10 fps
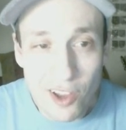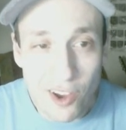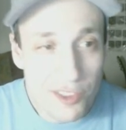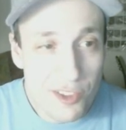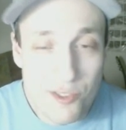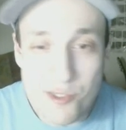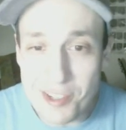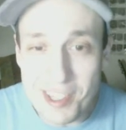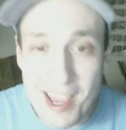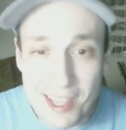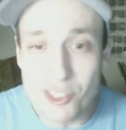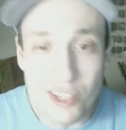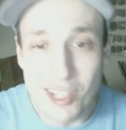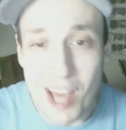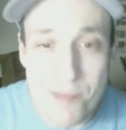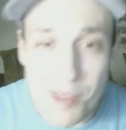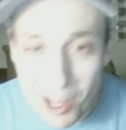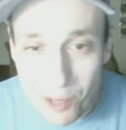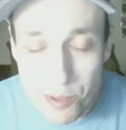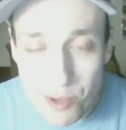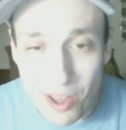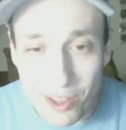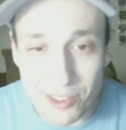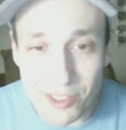are the New York Yankees going to come and help you out?